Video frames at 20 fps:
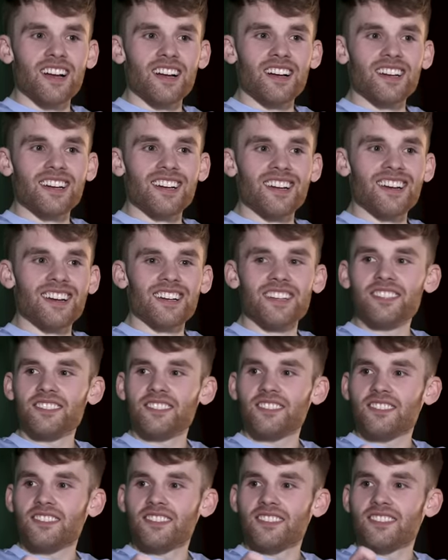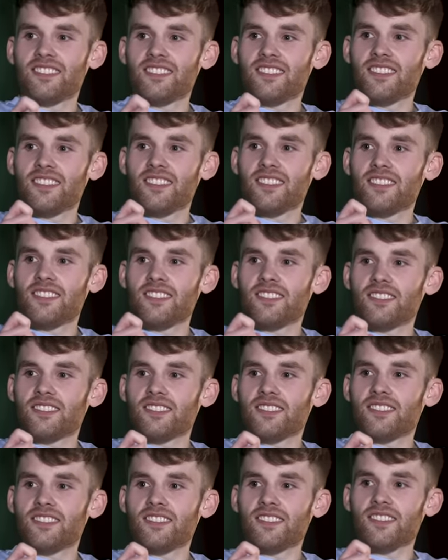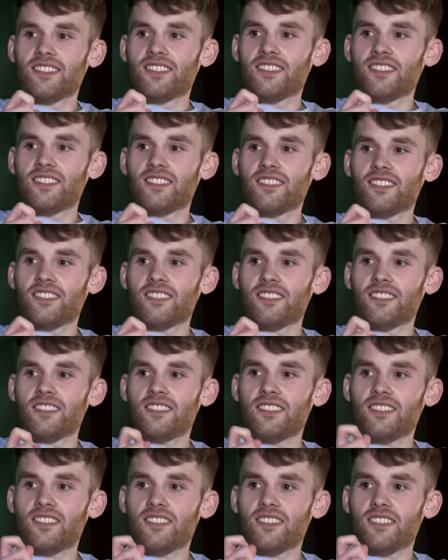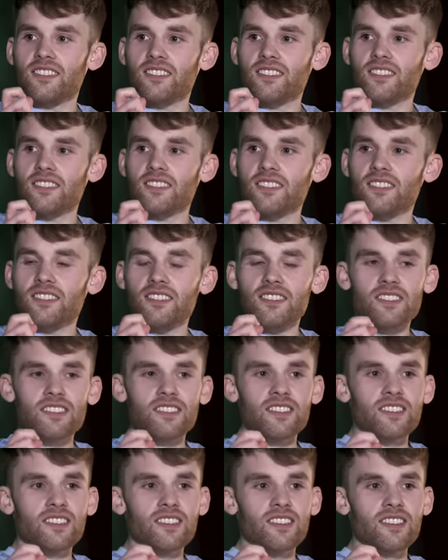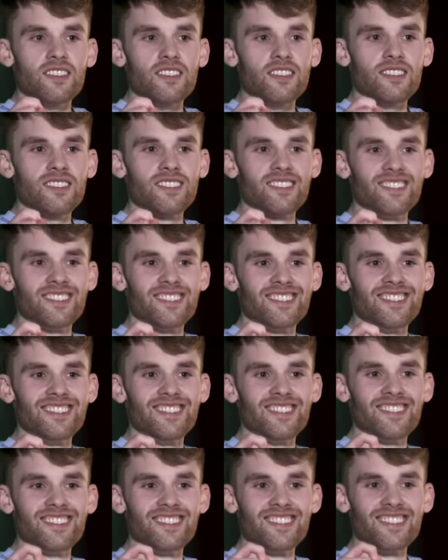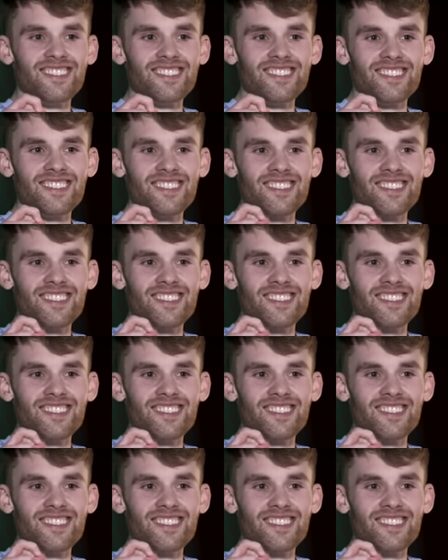(silent)